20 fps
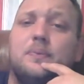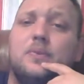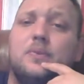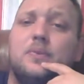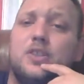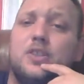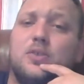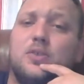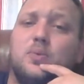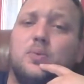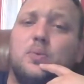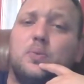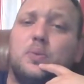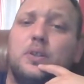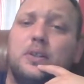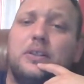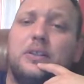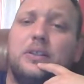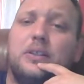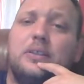doesn't
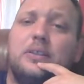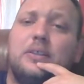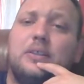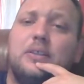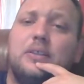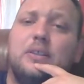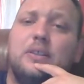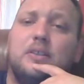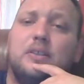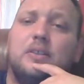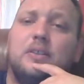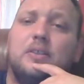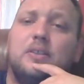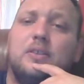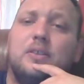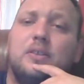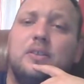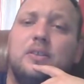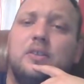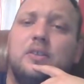really
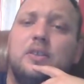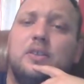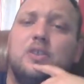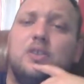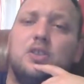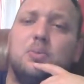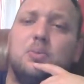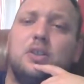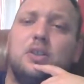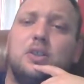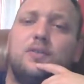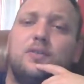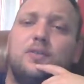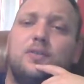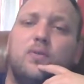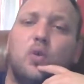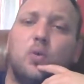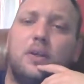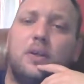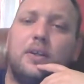do much
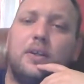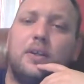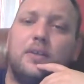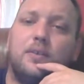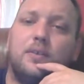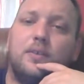for me.